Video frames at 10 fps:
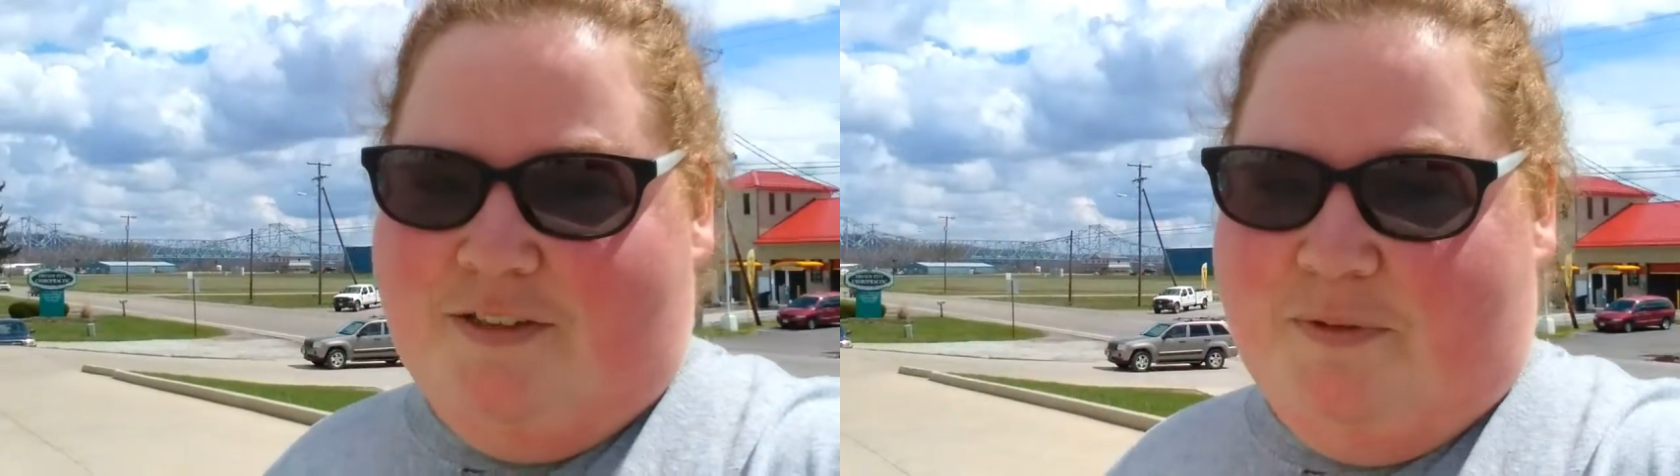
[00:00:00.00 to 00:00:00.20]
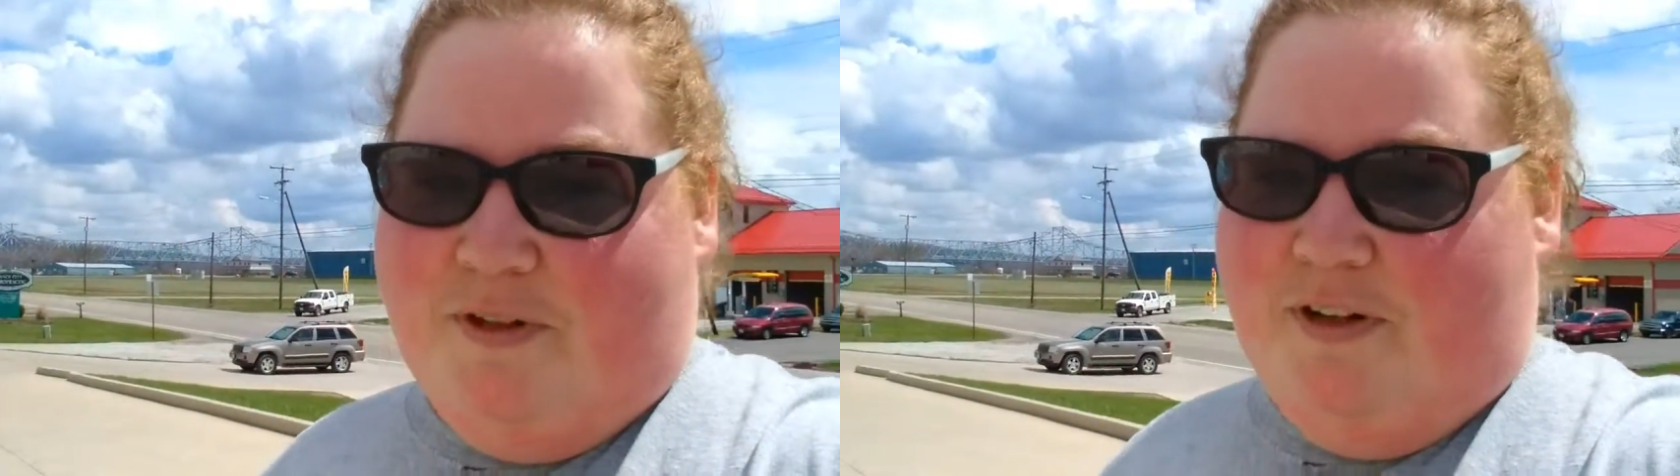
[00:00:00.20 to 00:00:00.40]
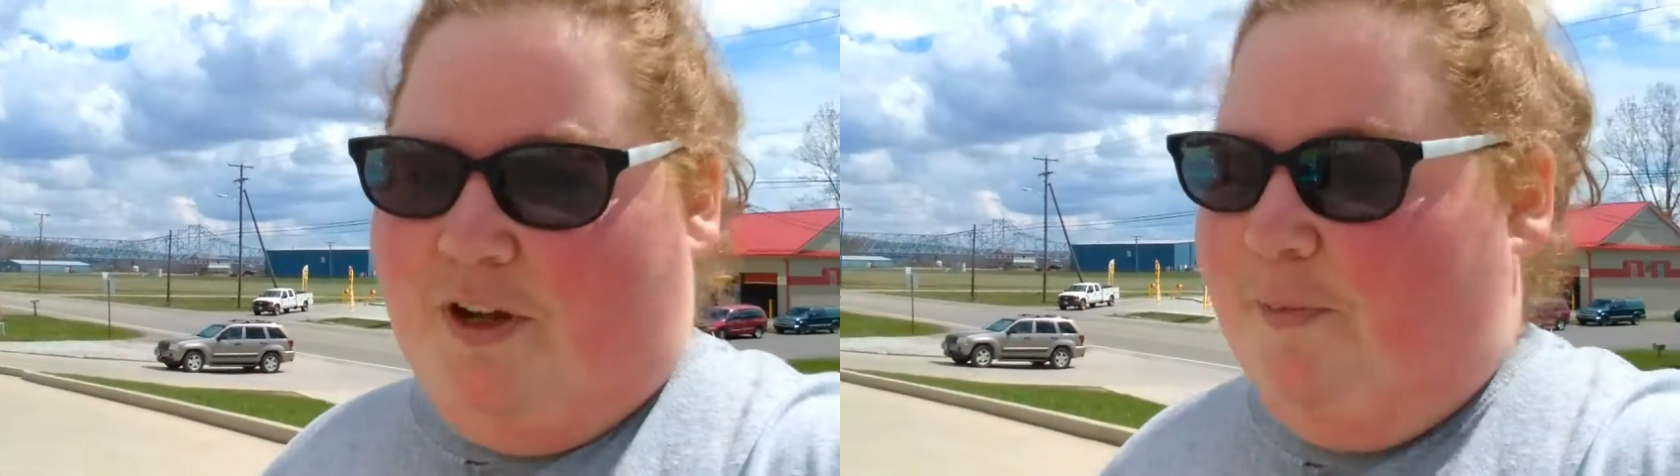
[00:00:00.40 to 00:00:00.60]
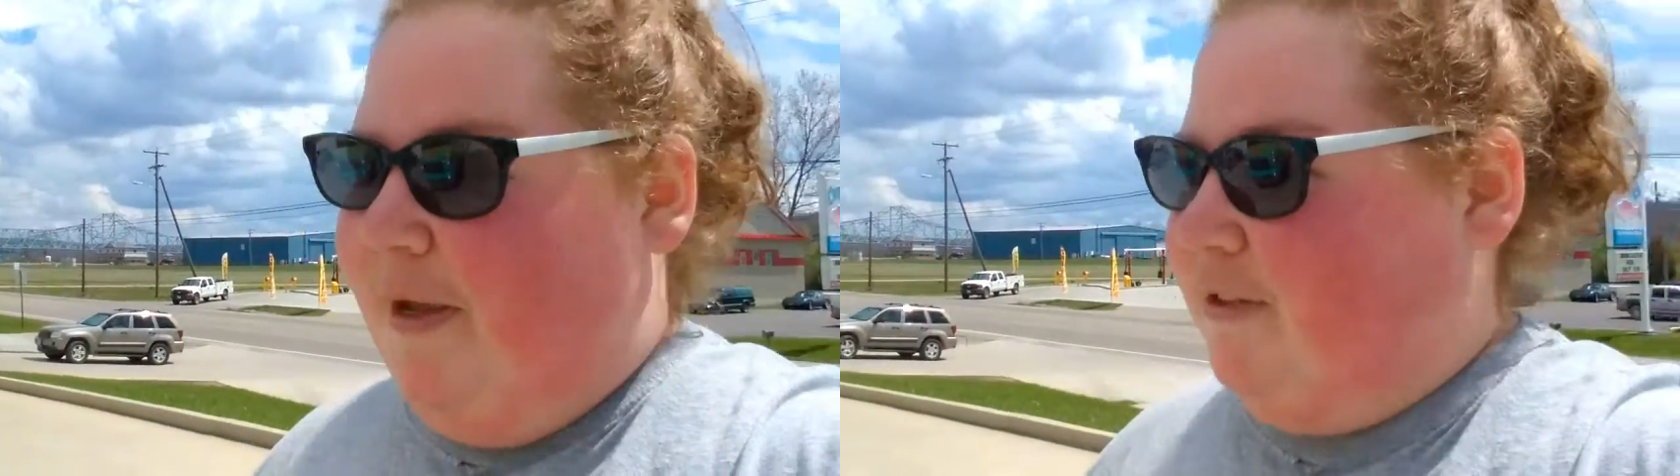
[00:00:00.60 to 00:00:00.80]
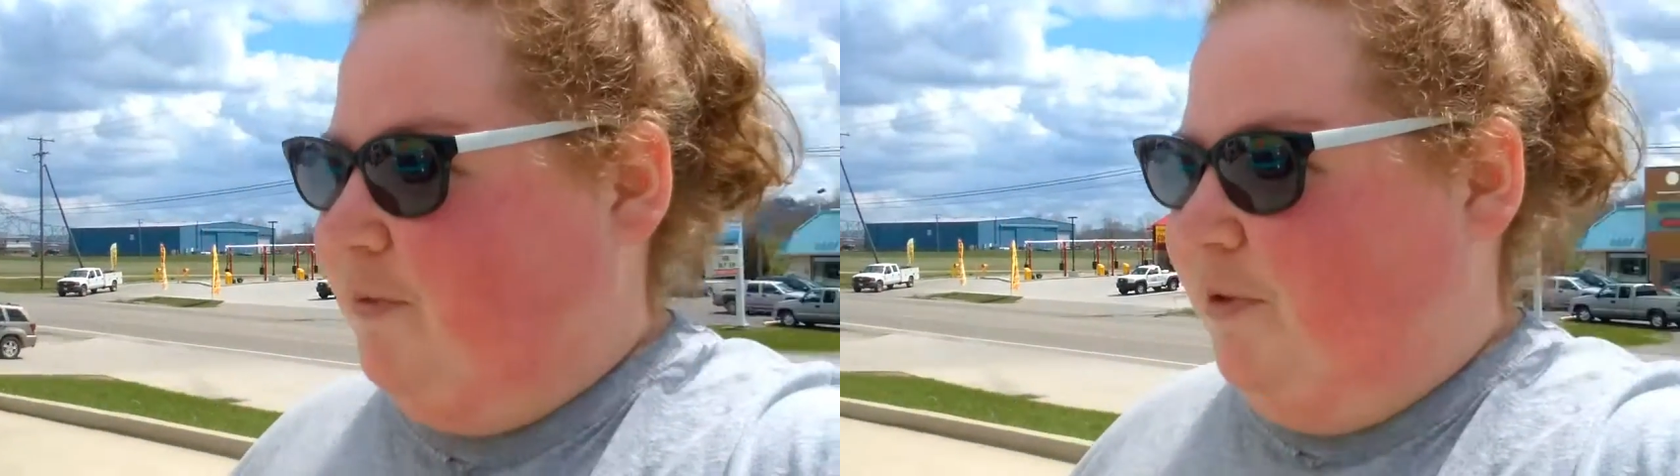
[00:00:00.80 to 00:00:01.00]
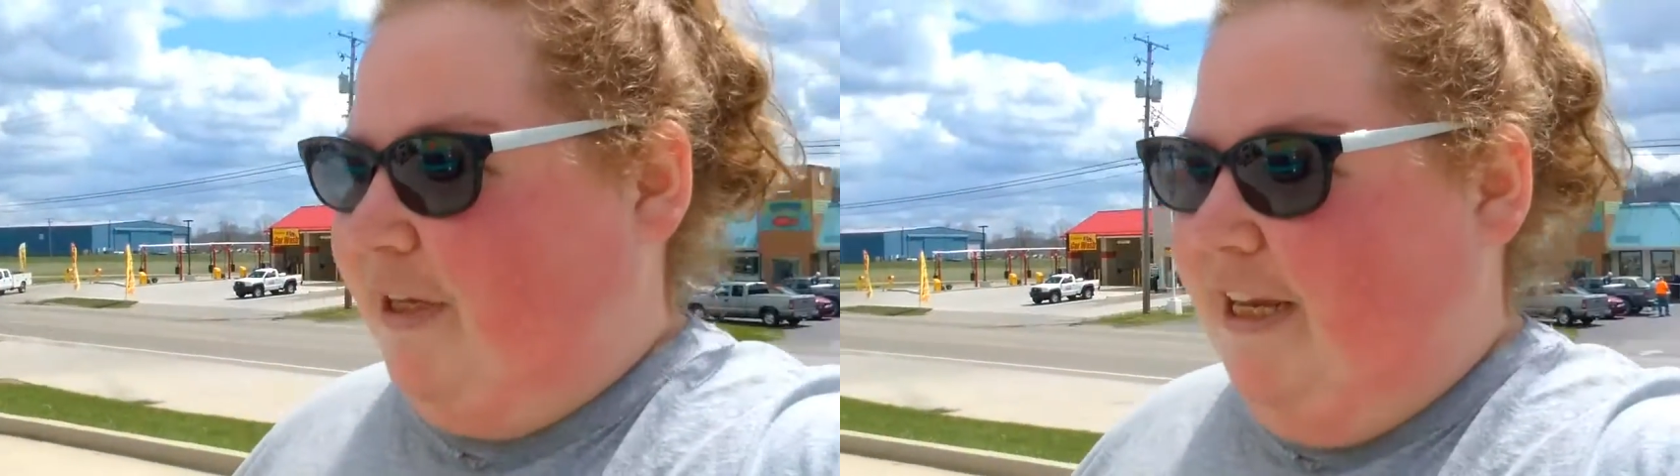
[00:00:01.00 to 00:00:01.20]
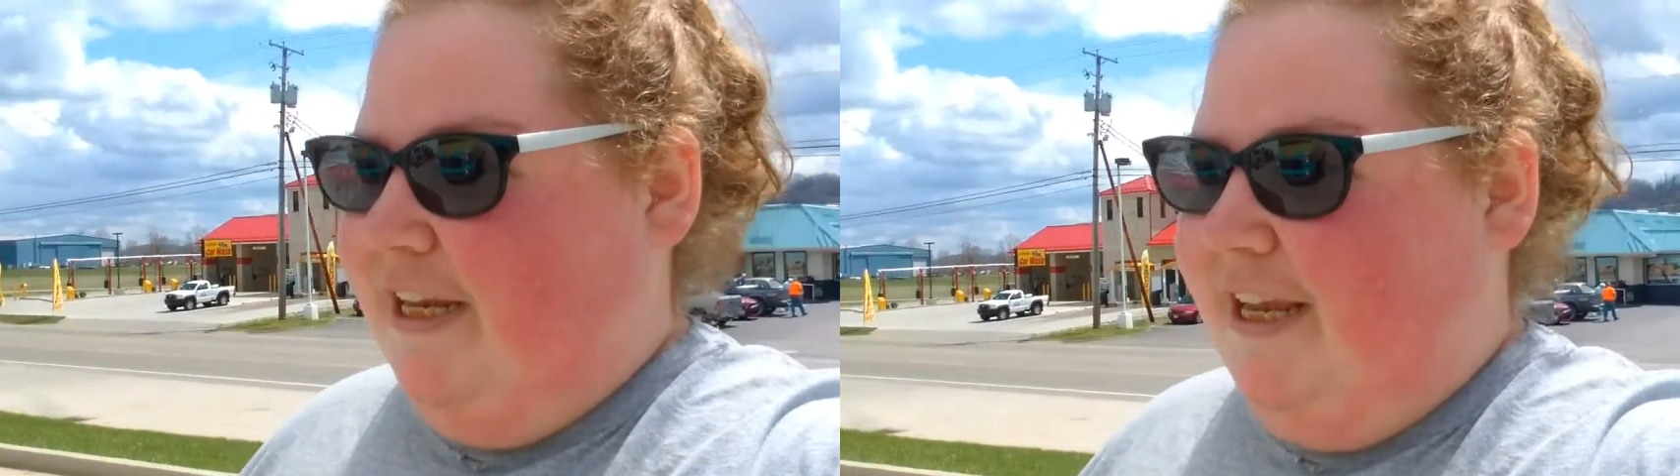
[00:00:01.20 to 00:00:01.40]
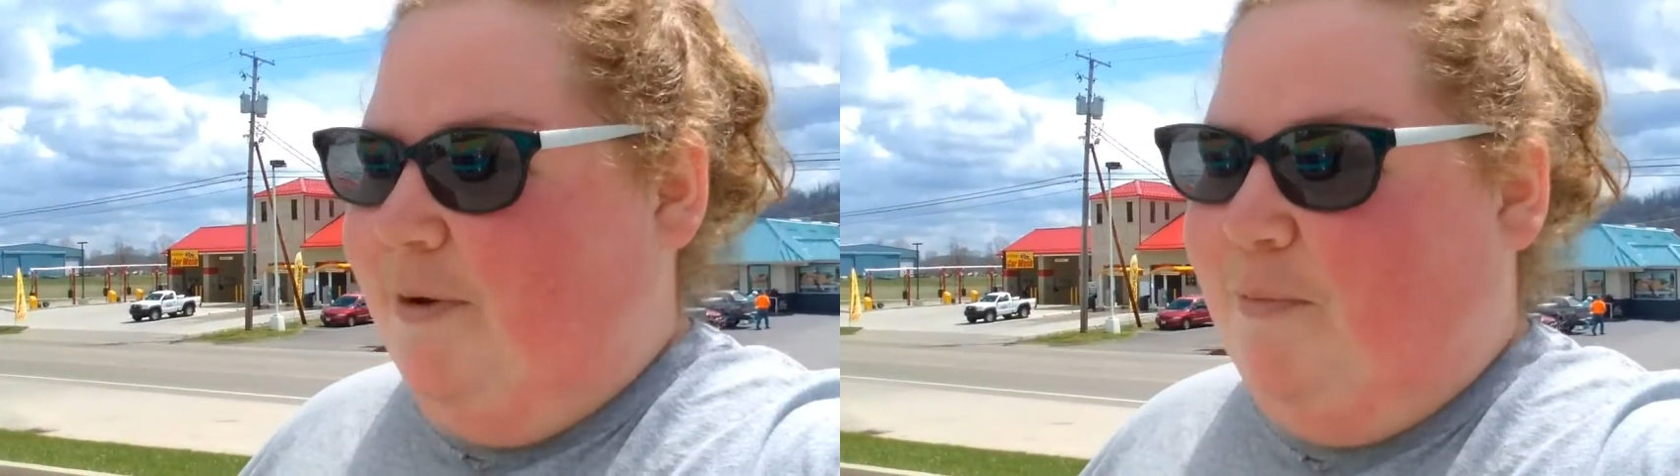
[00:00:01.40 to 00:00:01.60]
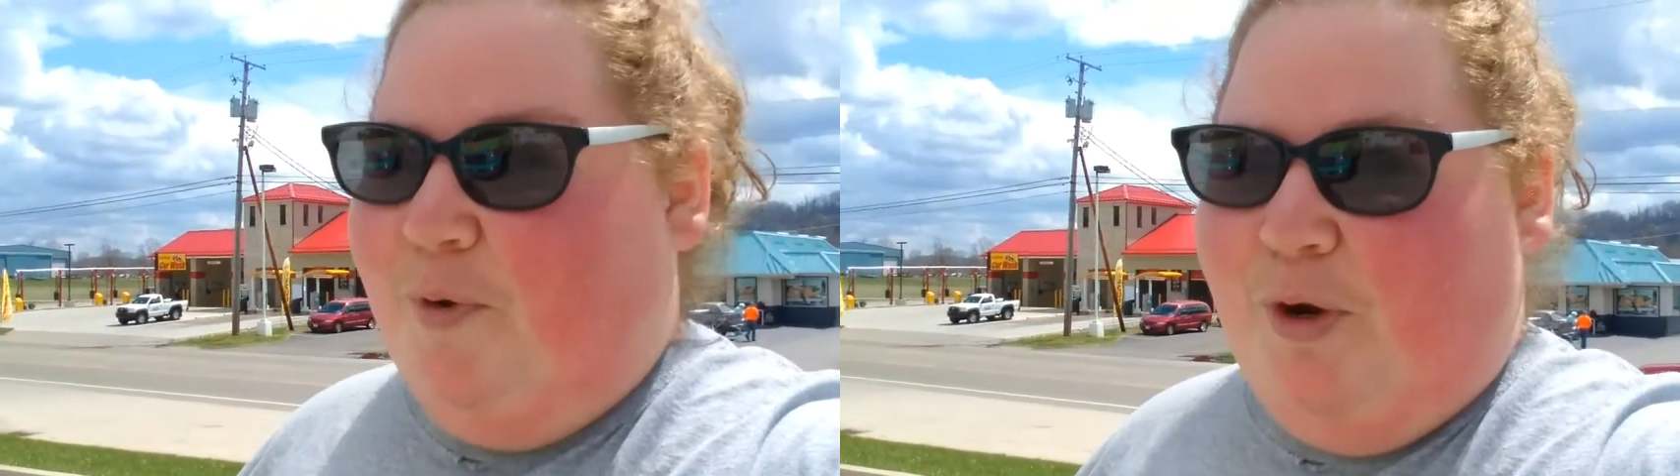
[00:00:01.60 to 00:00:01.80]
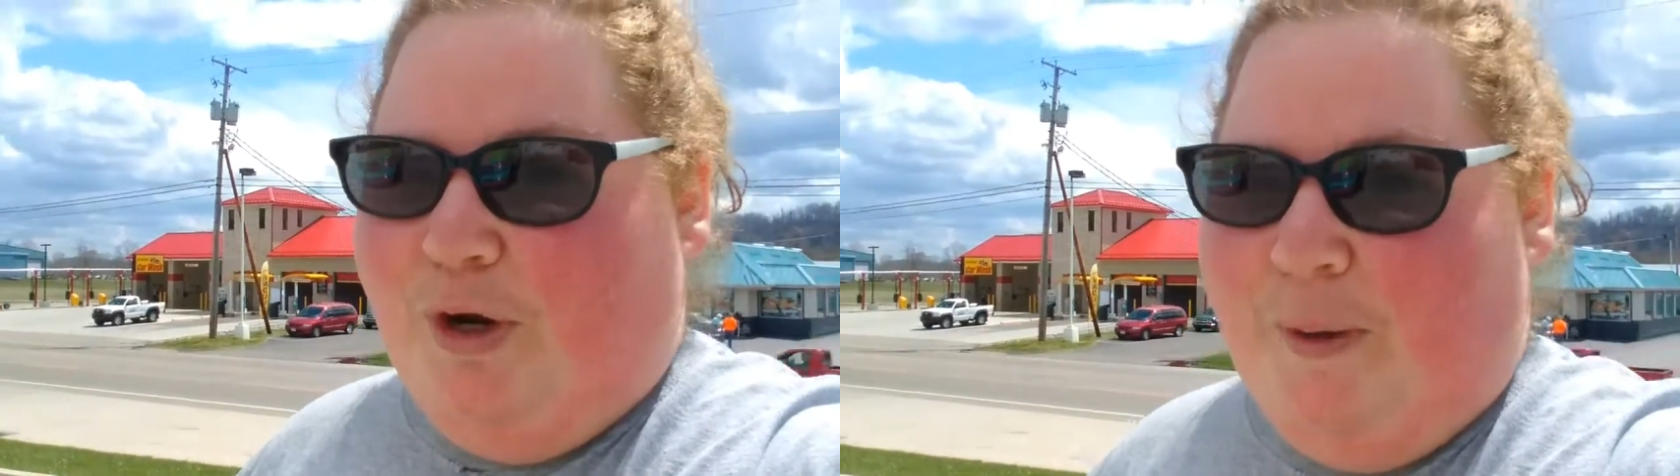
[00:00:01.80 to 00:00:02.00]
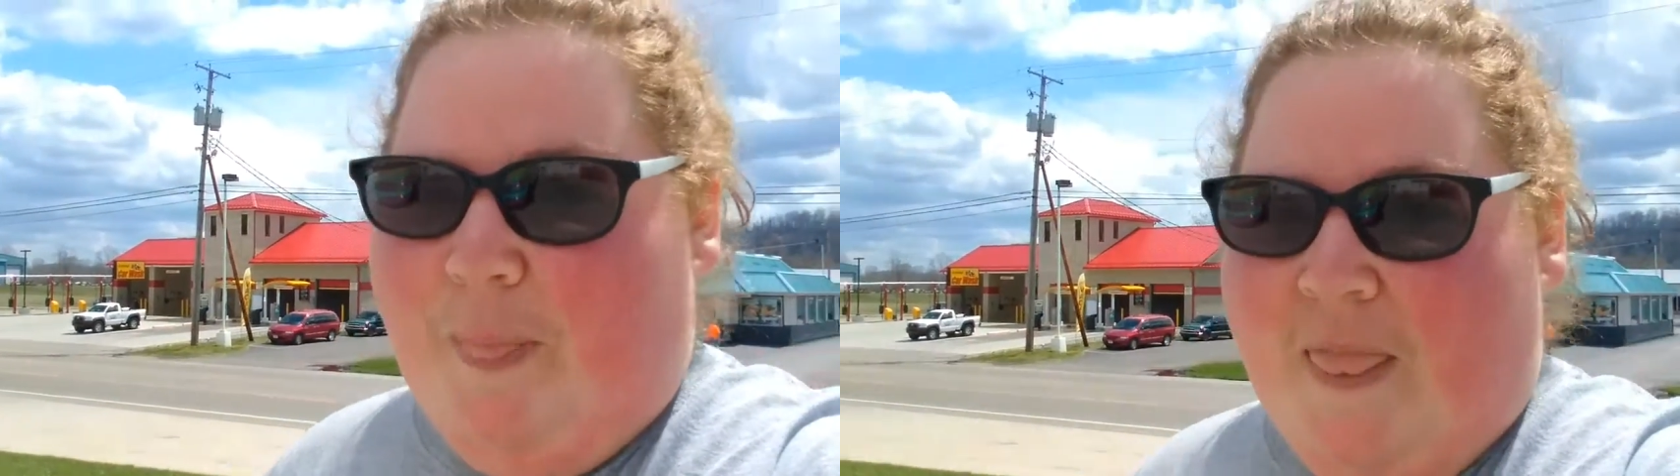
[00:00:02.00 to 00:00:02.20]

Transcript: so we're going to go back to Rural King and get more.